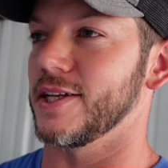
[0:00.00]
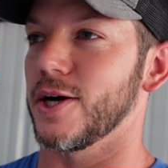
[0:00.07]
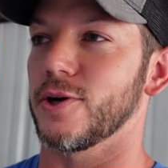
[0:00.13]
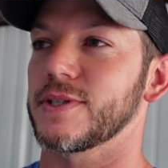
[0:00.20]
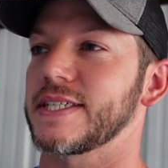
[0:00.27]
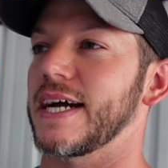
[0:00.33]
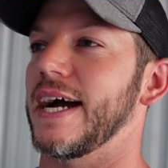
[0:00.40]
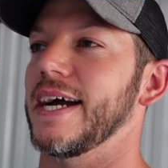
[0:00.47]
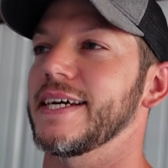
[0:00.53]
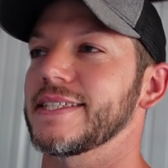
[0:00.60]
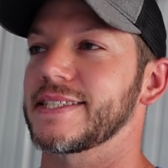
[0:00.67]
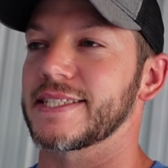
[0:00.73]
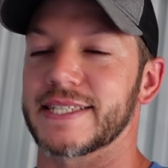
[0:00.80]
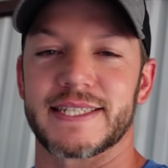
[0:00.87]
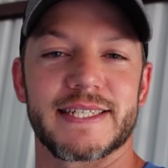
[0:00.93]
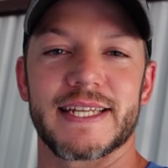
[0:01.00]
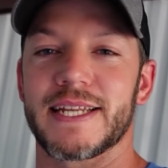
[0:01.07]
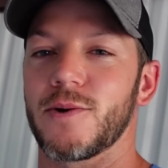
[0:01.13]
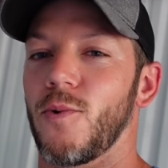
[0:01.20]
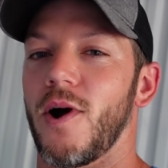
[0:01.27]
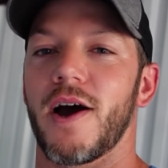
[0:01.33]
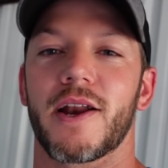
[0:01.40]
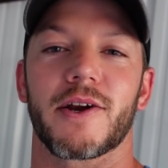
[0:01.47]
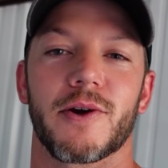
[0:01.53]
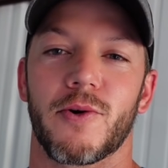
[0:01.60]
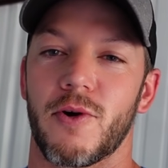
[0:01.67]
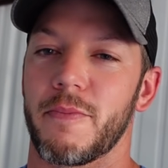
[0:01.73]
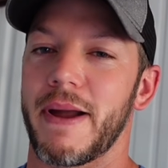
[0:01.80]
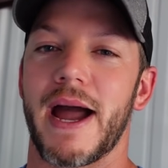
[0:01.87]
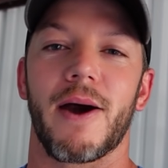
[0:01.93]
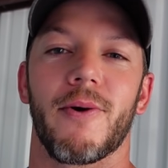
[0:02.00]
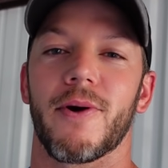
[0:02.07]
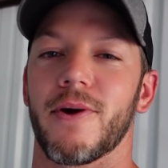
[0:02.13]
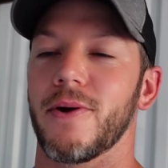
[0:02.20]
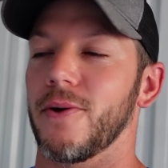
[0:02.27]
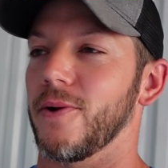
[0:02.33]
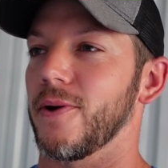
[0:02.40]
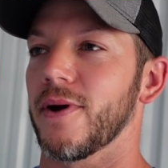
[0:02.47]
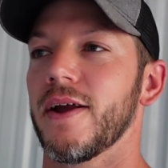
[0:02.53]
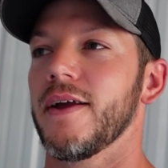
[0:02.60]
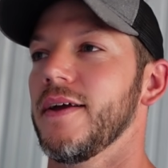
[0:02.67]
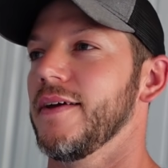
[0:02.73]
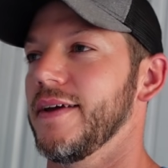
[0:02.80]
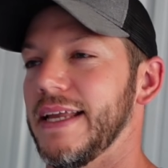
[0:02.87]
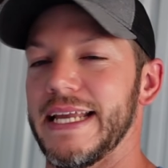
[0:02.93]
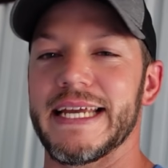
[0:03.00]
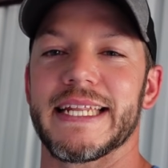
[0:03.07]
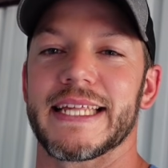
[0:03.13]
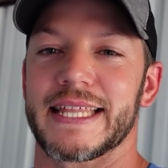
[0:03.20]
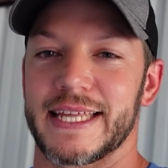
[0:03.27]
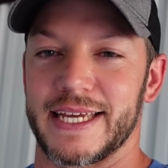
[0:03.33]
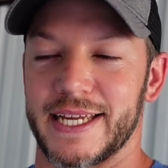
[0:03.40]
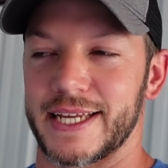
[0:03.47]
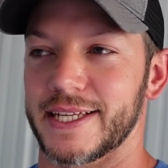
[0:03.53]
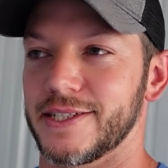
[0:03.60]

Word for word: No ties to city water or power or anything.